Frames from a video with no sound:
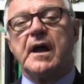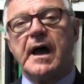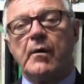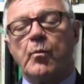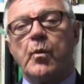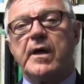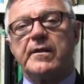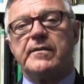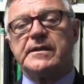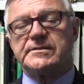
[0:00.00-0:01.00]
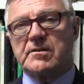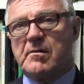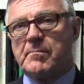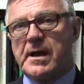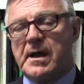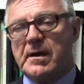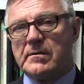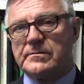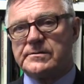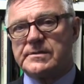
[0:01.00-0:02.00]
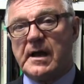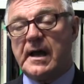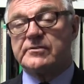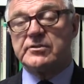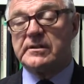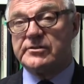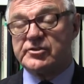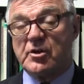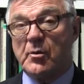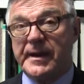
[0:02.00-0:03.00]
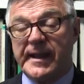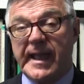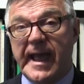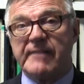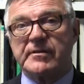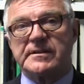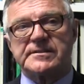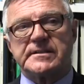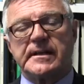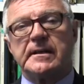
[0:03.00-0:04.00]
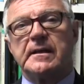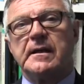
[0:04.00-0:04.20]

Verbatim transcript: and whether these compounds actually show any efficacy.